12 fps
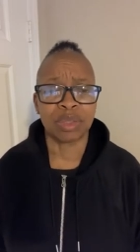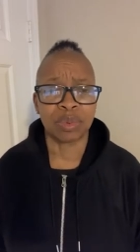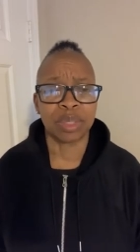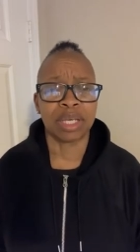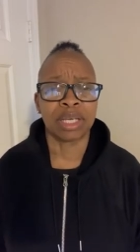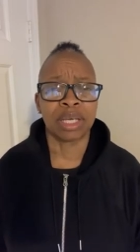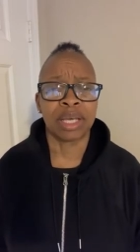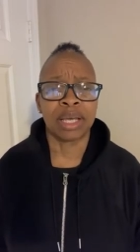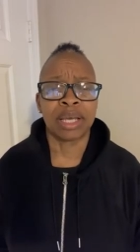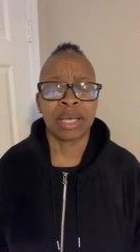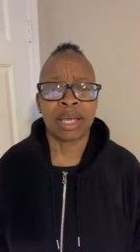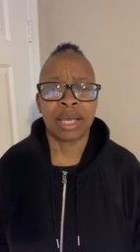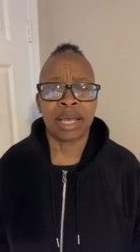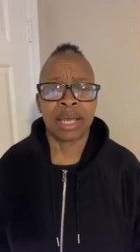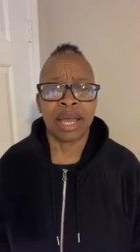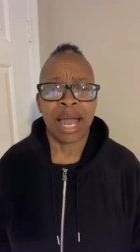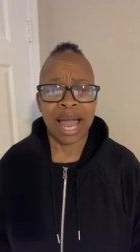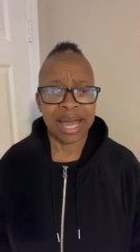way.
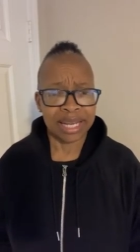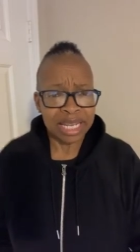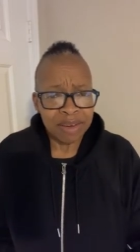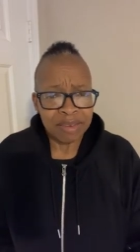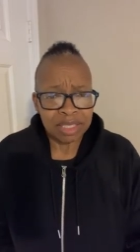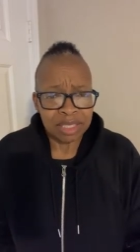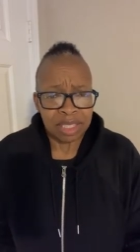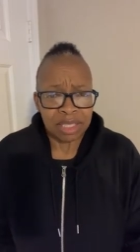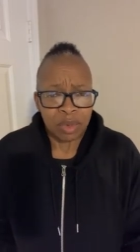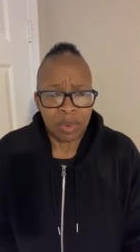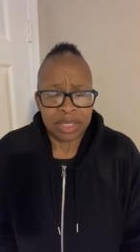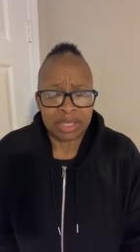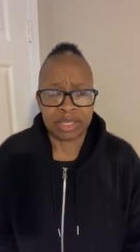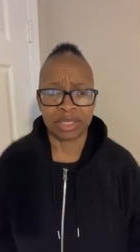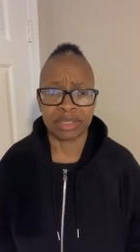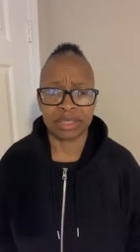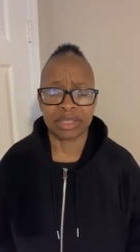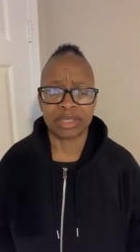And here is another question.